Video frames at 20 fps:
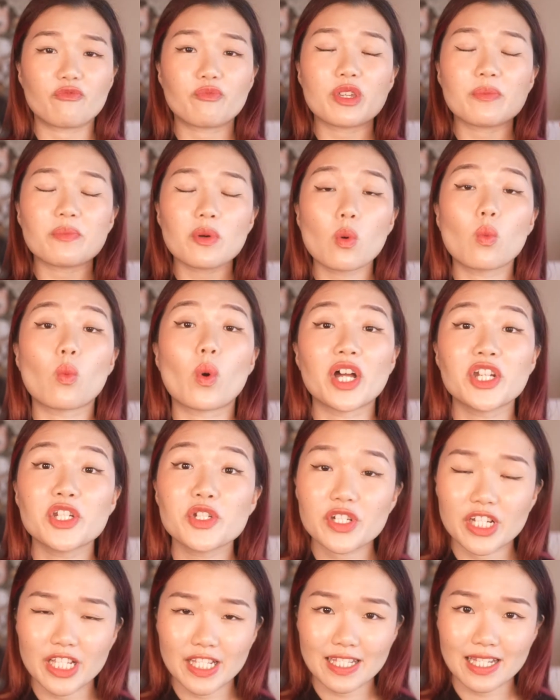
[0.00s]
people want to
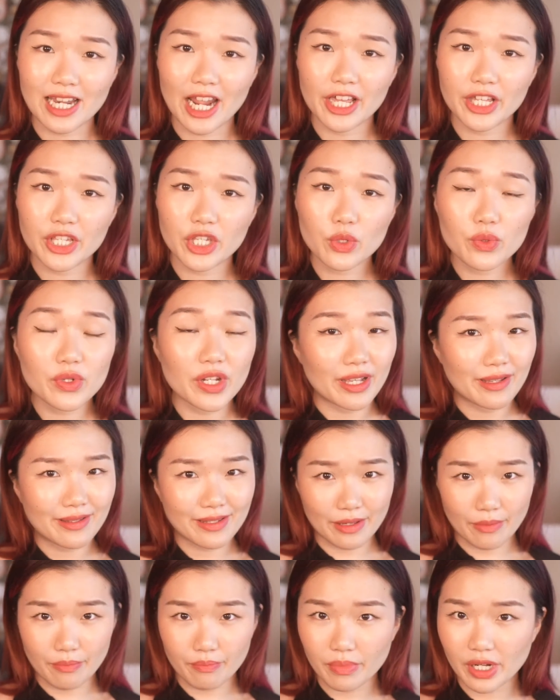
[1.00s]
dislike you, they
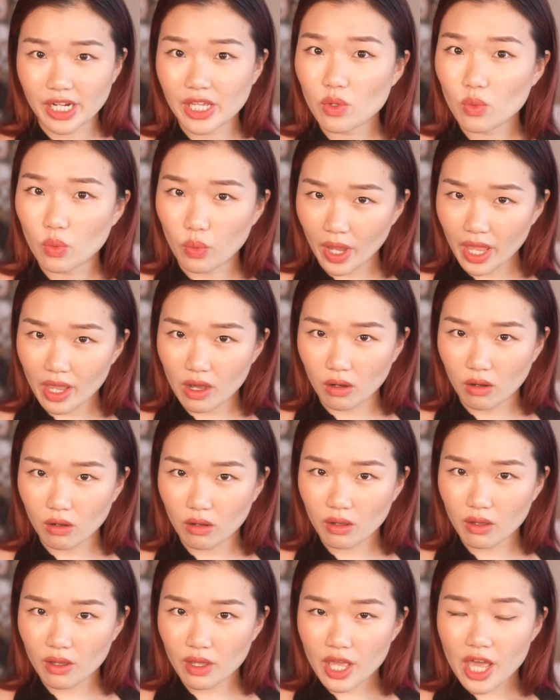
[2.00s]
simply will.
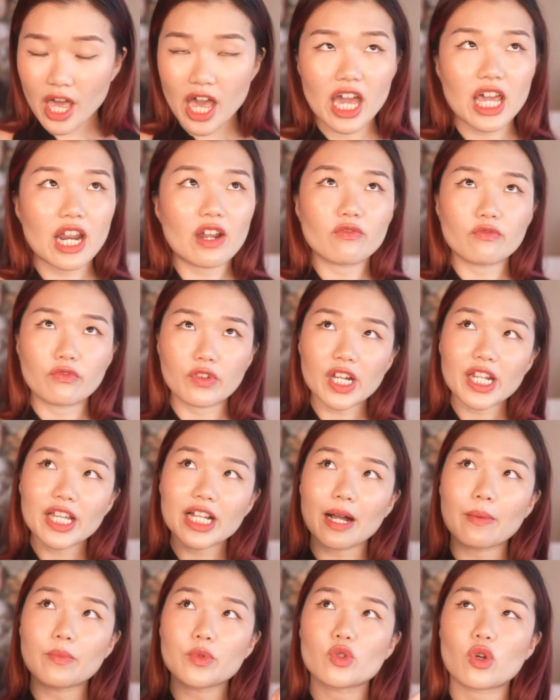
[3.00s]
And I've really
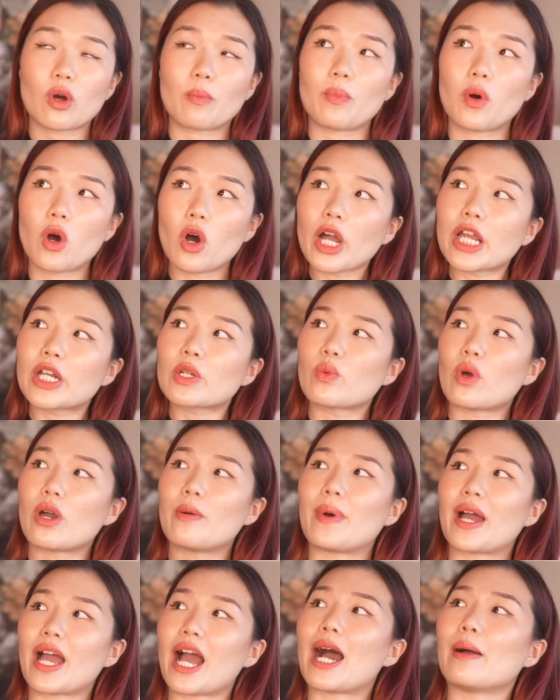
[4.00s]
come to a point
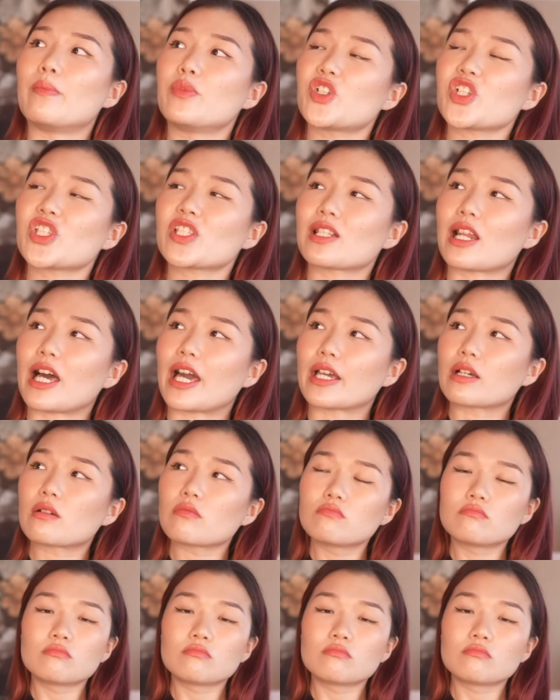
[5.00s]
whereby I'm just like,